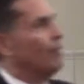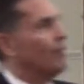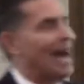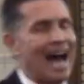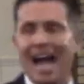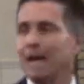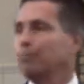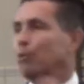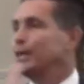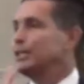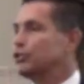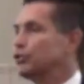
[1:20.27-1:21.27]
the high
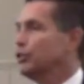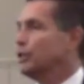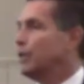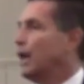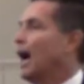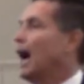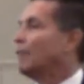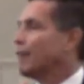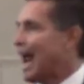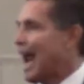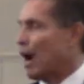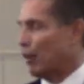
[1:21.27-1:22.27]
priesthood of
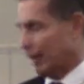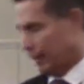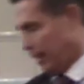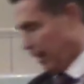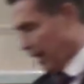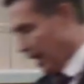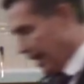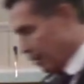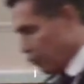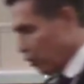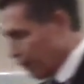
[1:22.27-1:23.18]
Aaron. Uh, true or